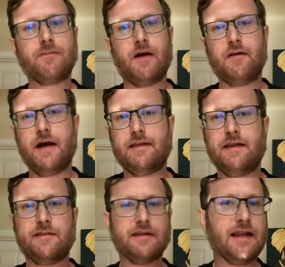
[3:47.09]
All right,
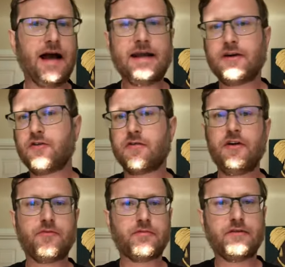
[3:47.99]
that's light,
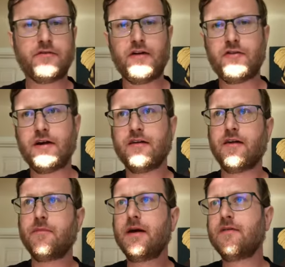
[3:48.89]
crisp, refreshing, a
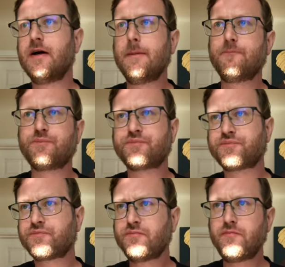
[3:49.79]
little bit of a
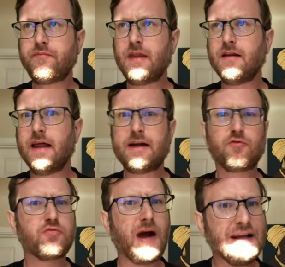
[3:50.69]
like
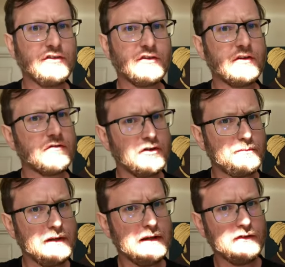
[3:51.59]
rice
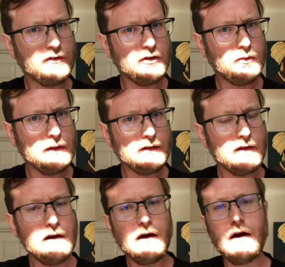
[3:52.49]
crispiness to it
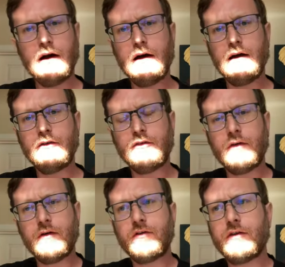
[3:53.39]
uh, as
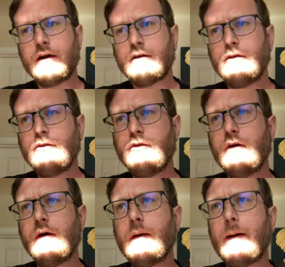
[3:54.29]
far as that goes.
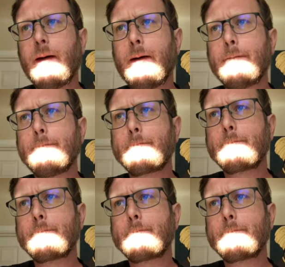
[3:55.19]
Um,